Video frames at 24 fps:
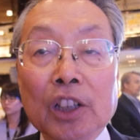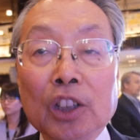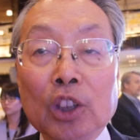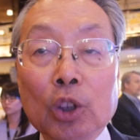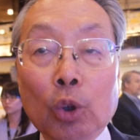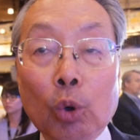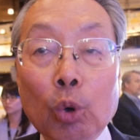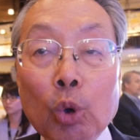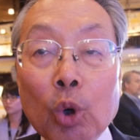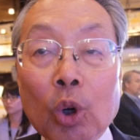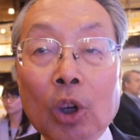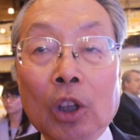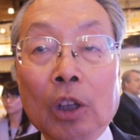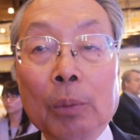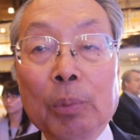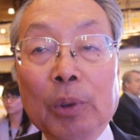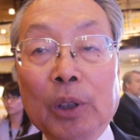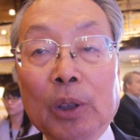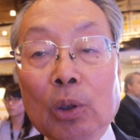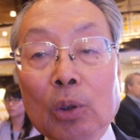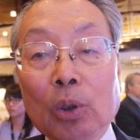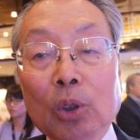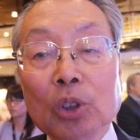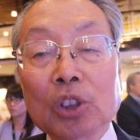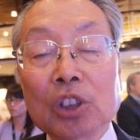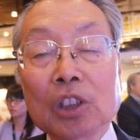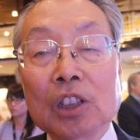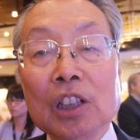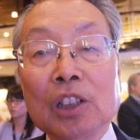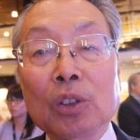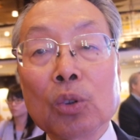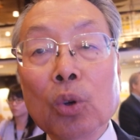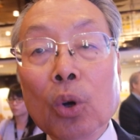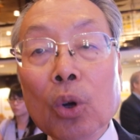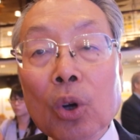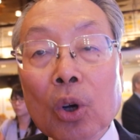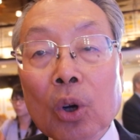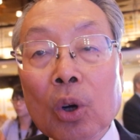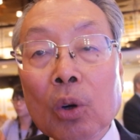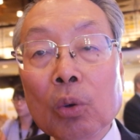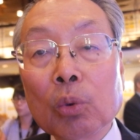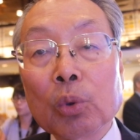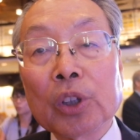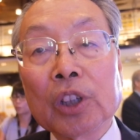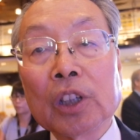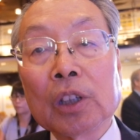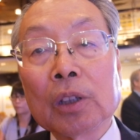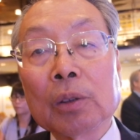in the world, because the role
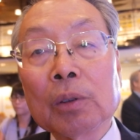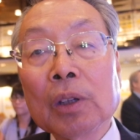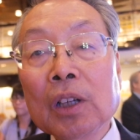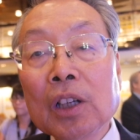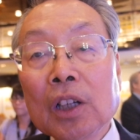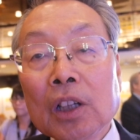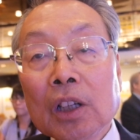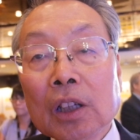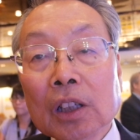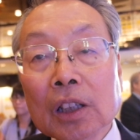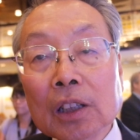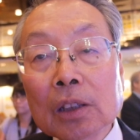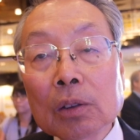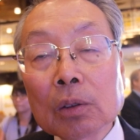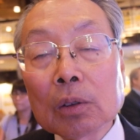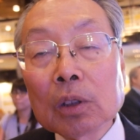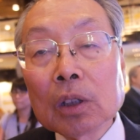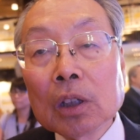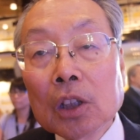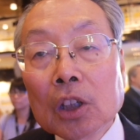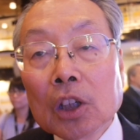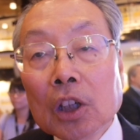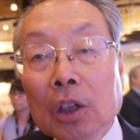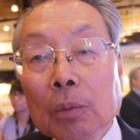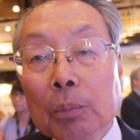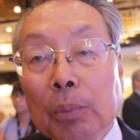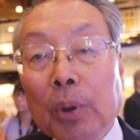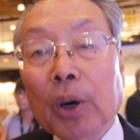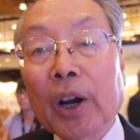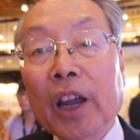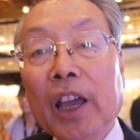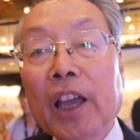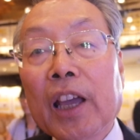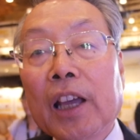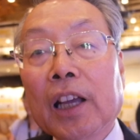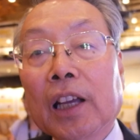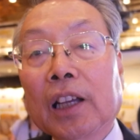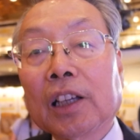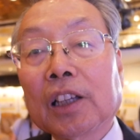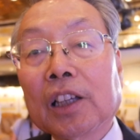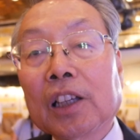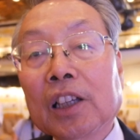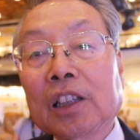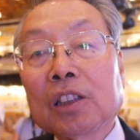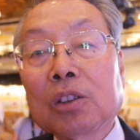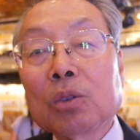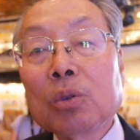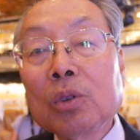we play
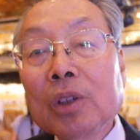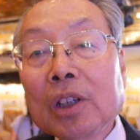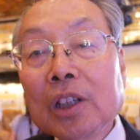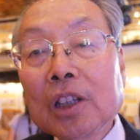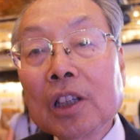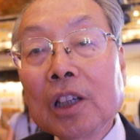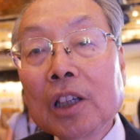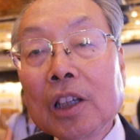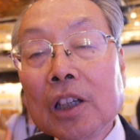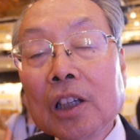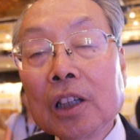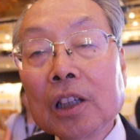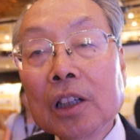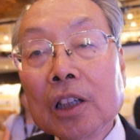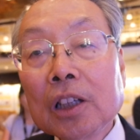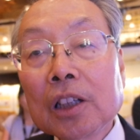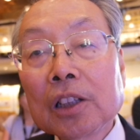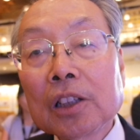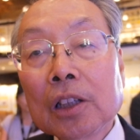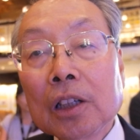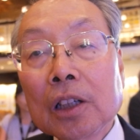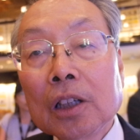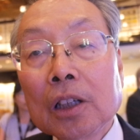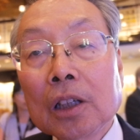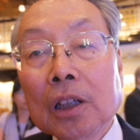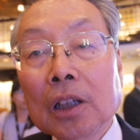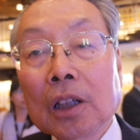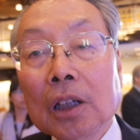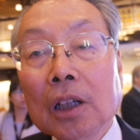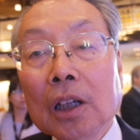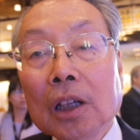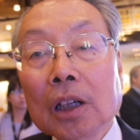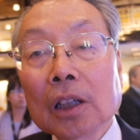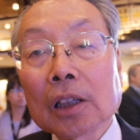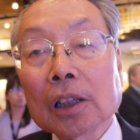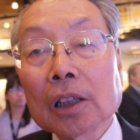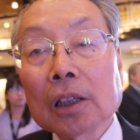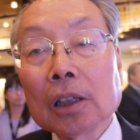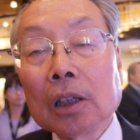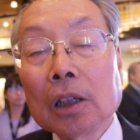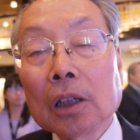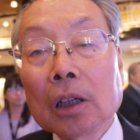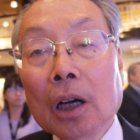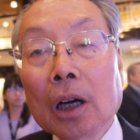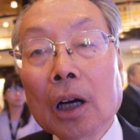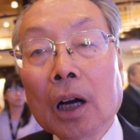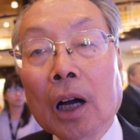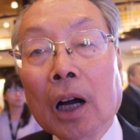is really
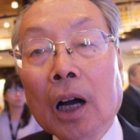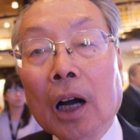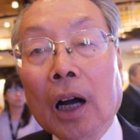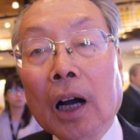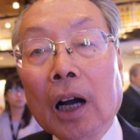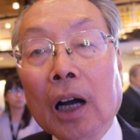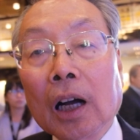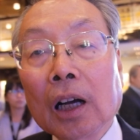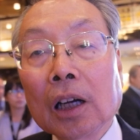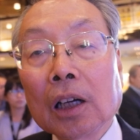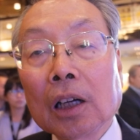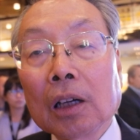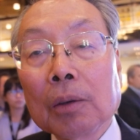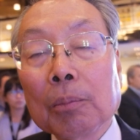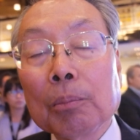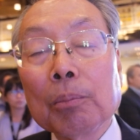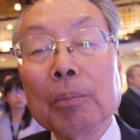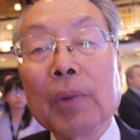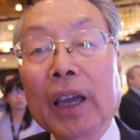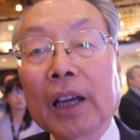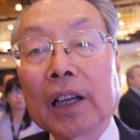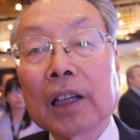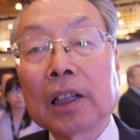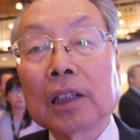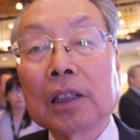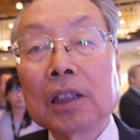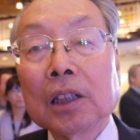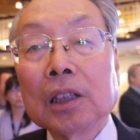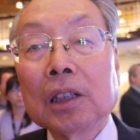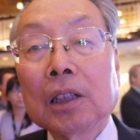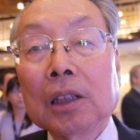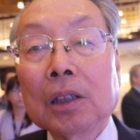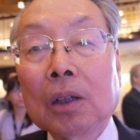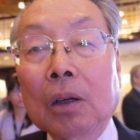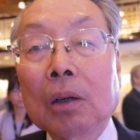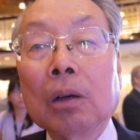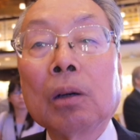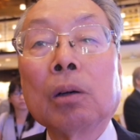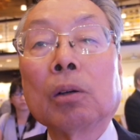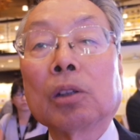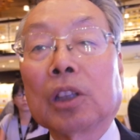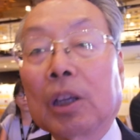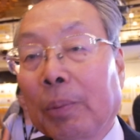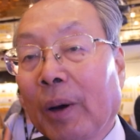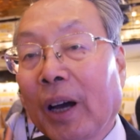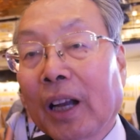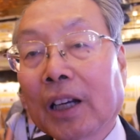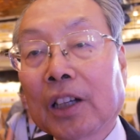uh, make all
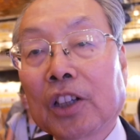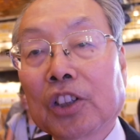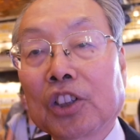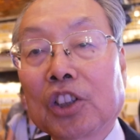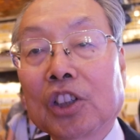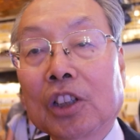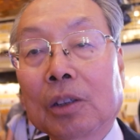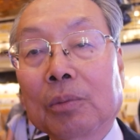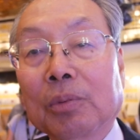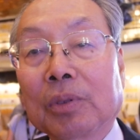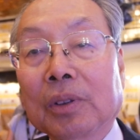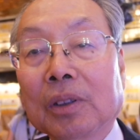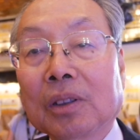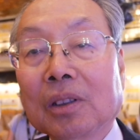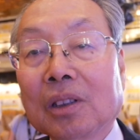the partnership.